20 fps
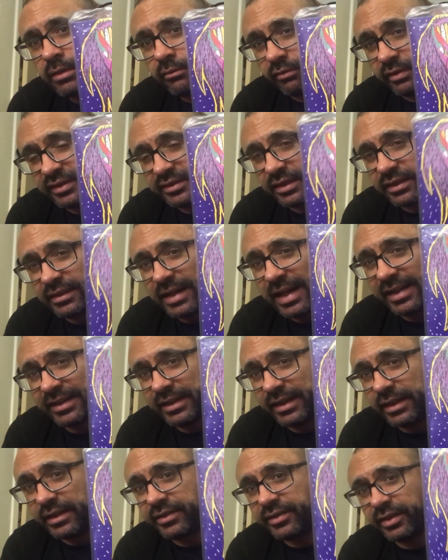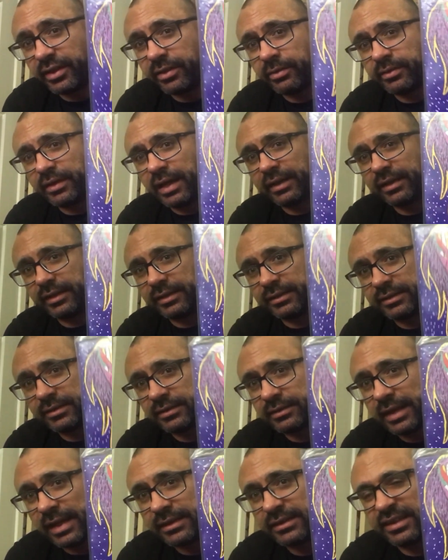released in 1982, and that
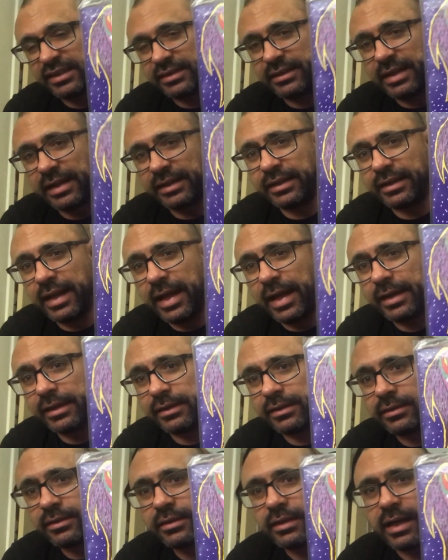is 1999.